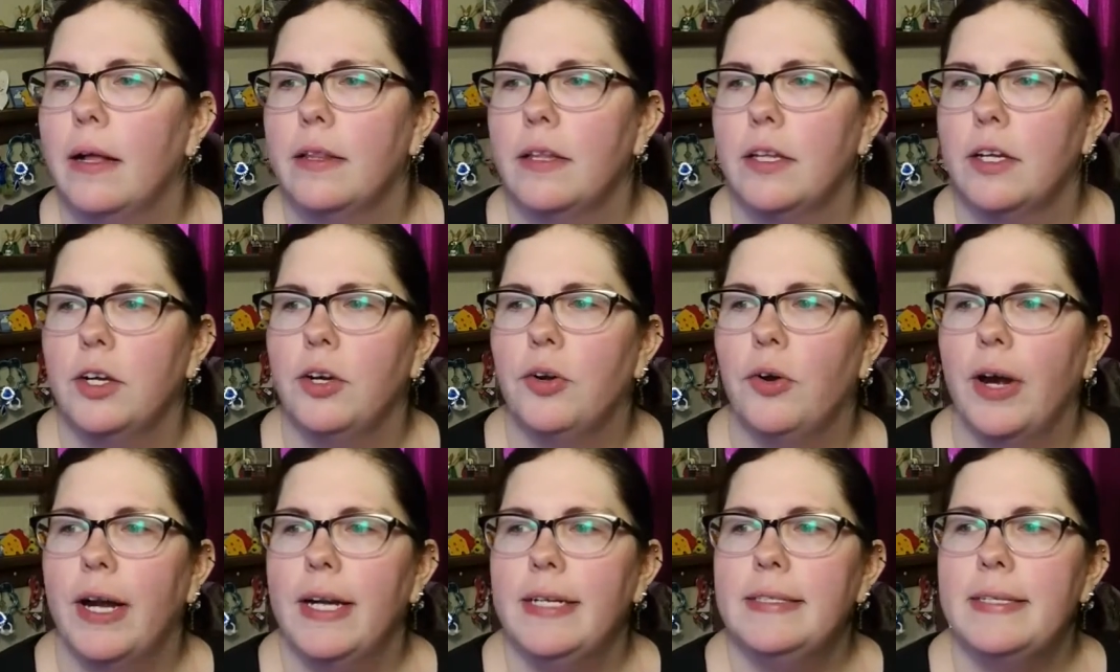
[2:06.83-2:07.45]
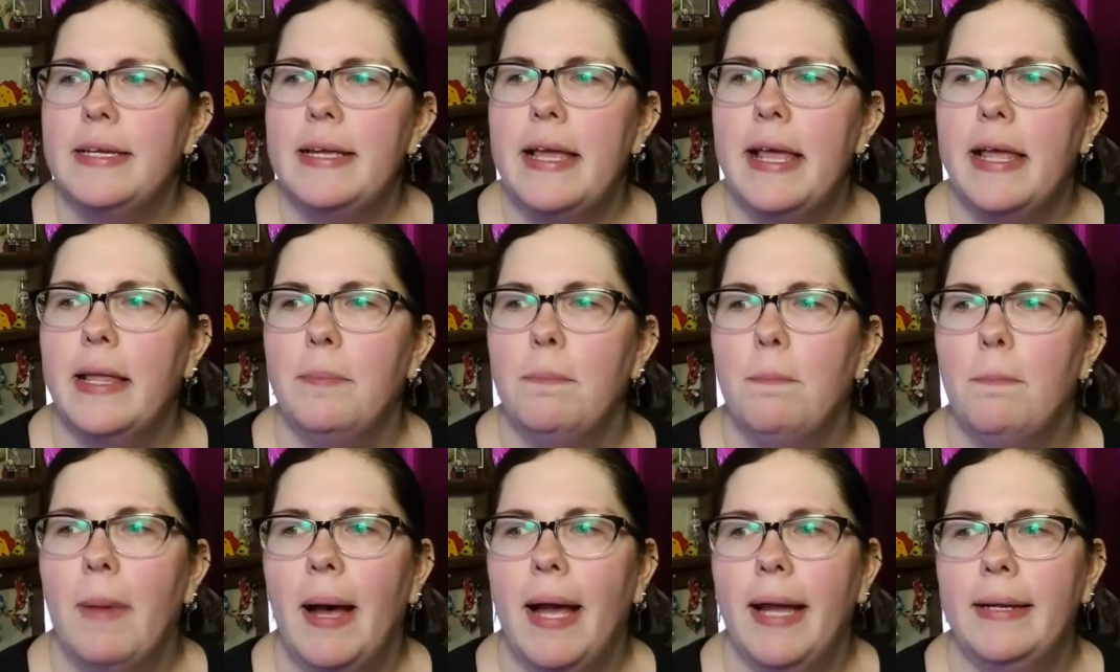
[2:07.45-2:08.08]
The grazing and
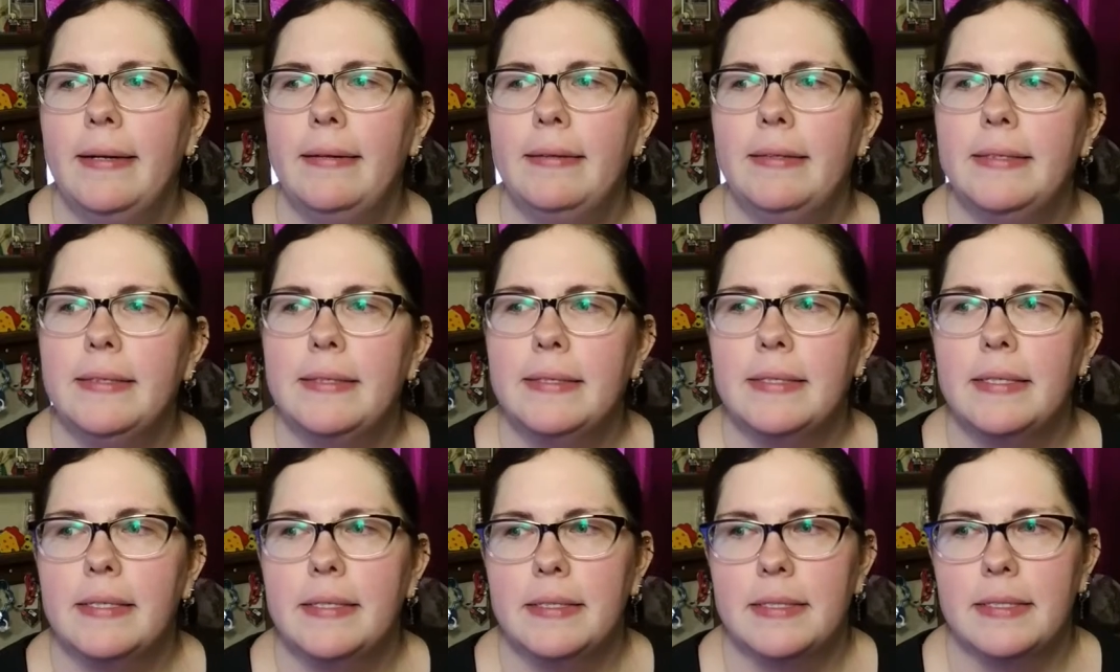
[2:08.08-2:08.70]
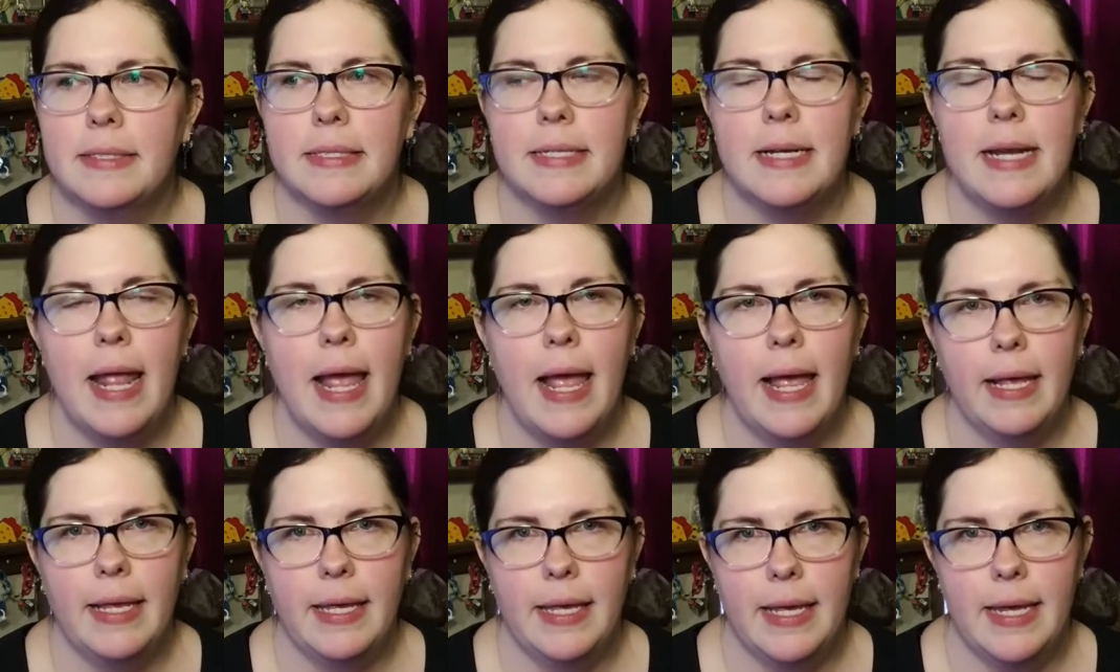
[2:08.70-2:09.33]
mindless
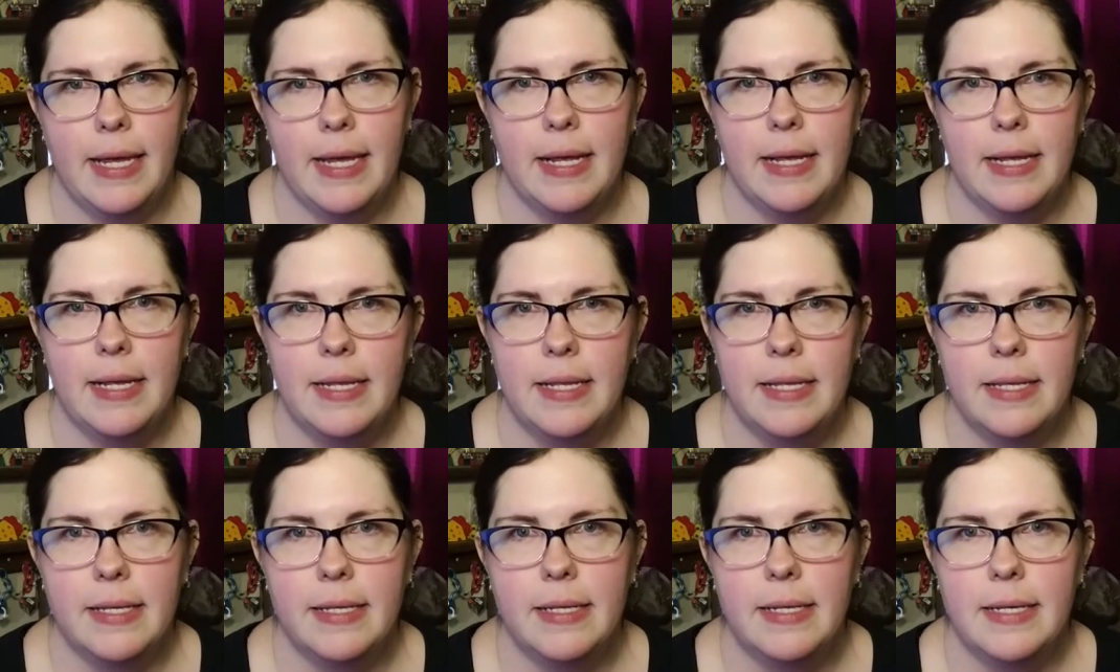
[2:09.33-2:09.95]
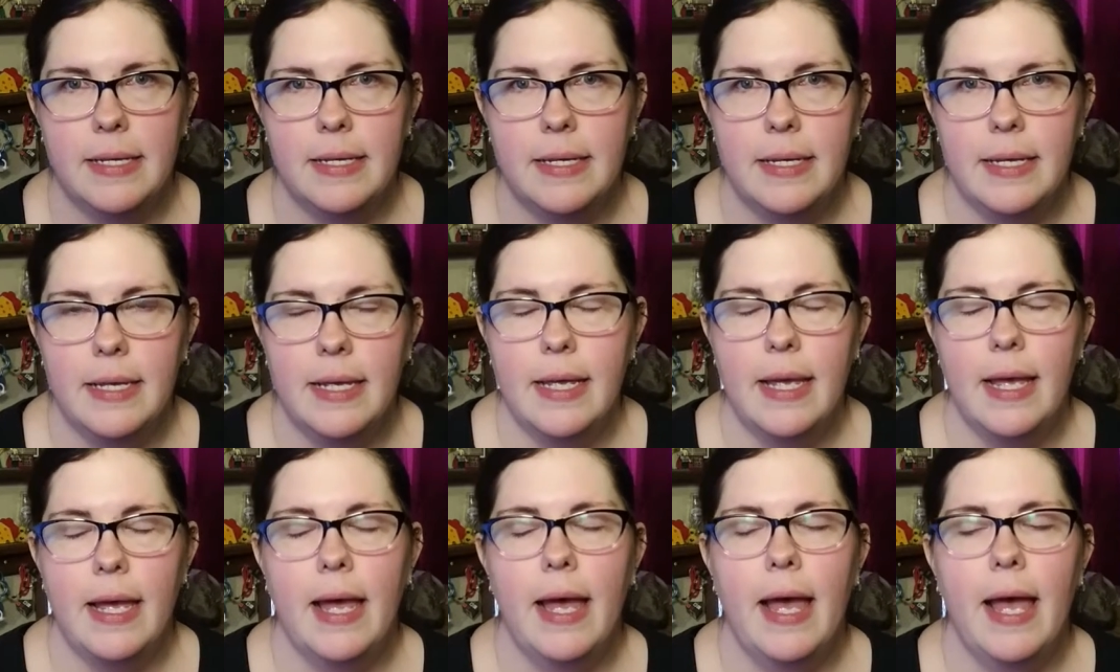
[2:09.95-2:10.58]
snacking,
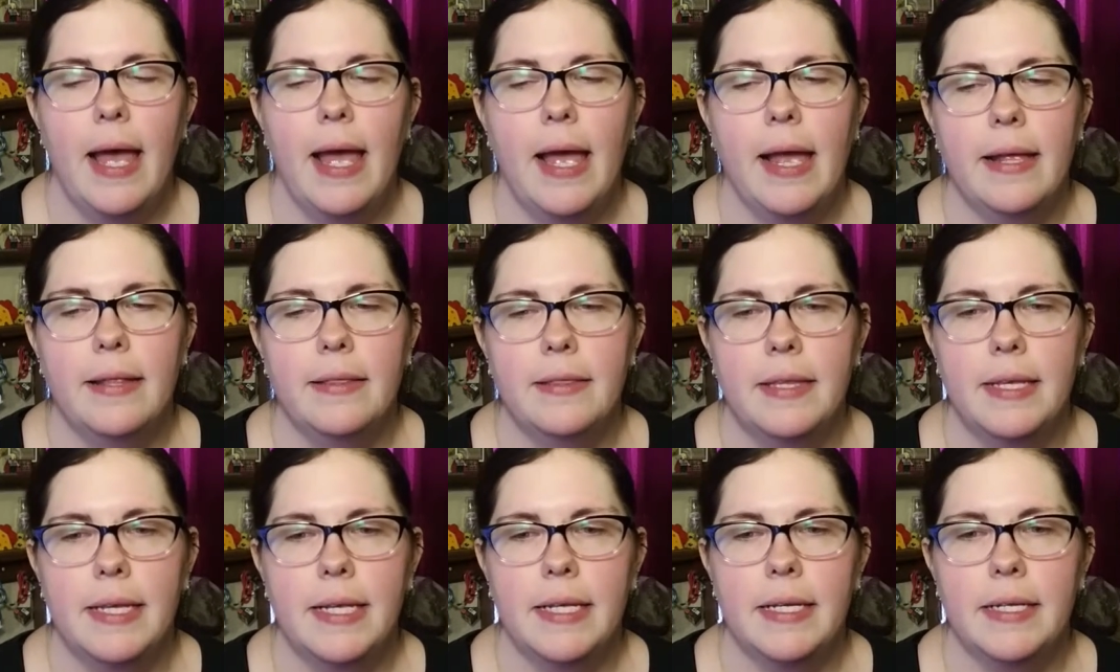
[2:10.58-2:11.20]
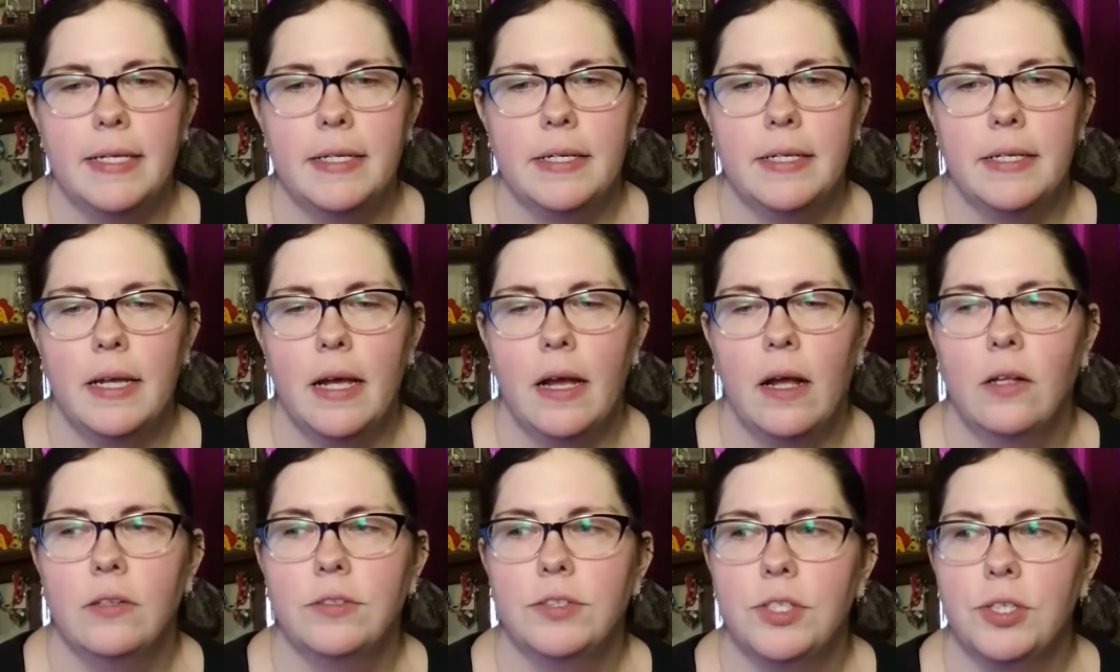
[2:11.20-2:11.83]
and then
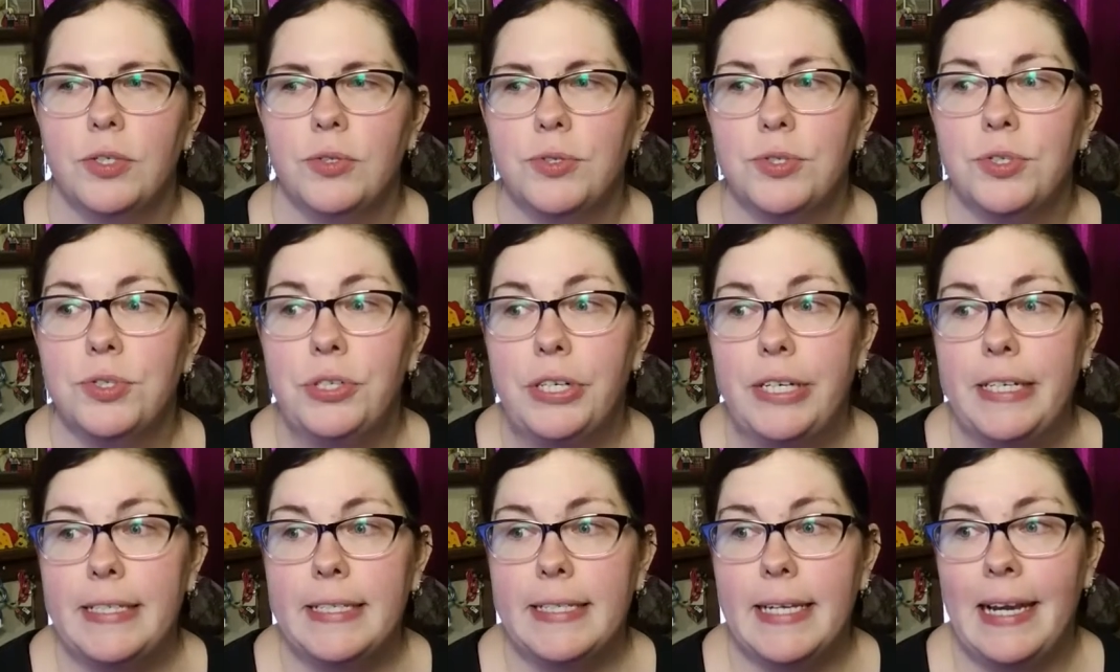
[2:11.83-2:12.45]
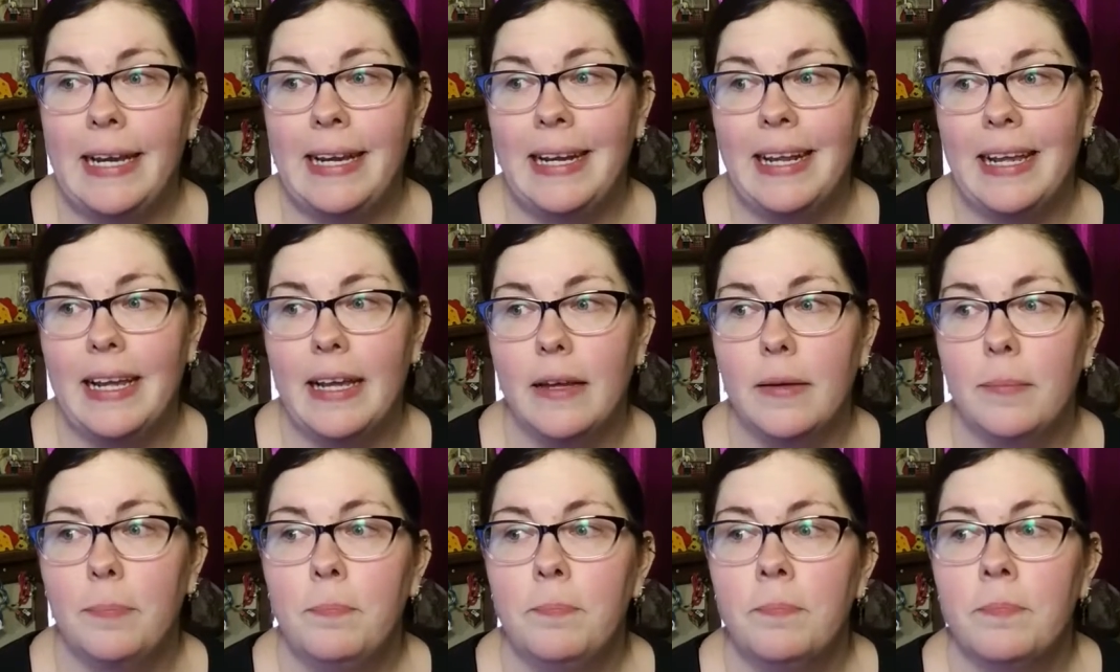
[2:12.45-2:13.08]
also stress
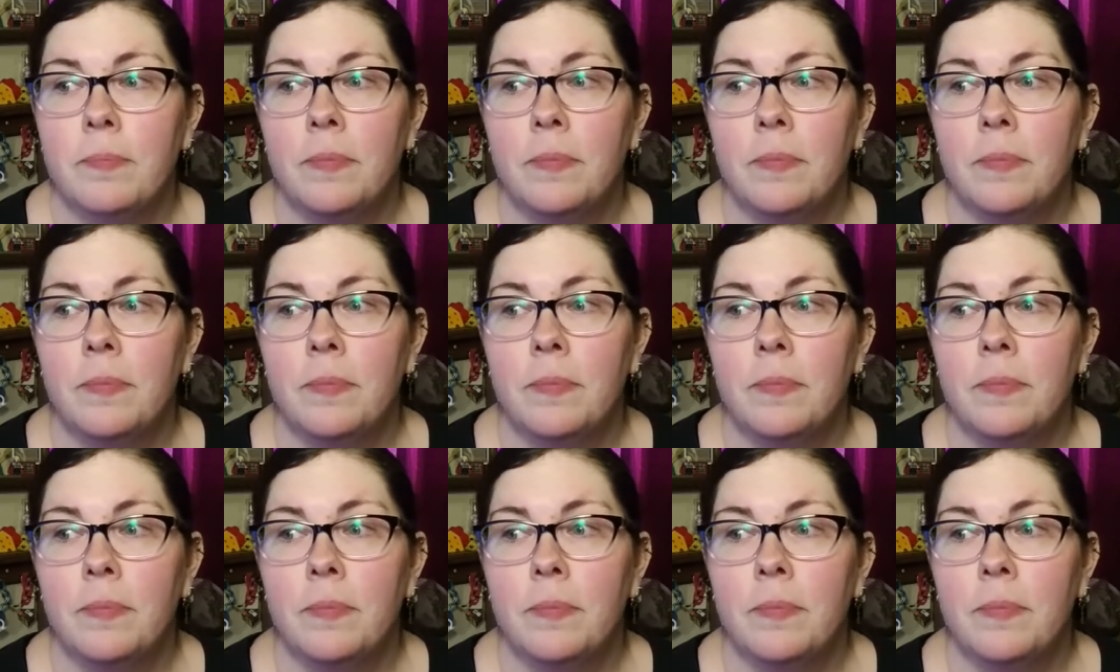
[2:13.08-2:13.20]
eating.